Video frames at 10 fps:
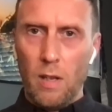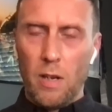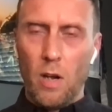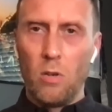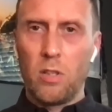
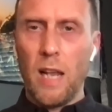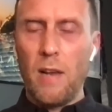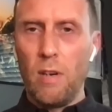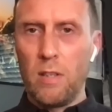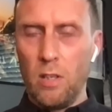you know,
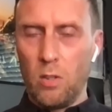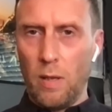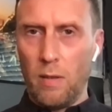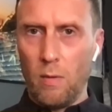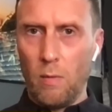unsavoury
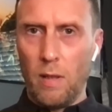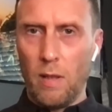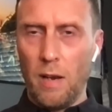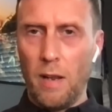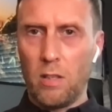incidents with,
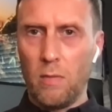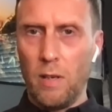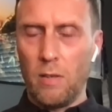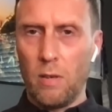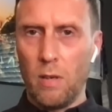with
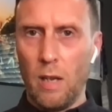Arnautovic,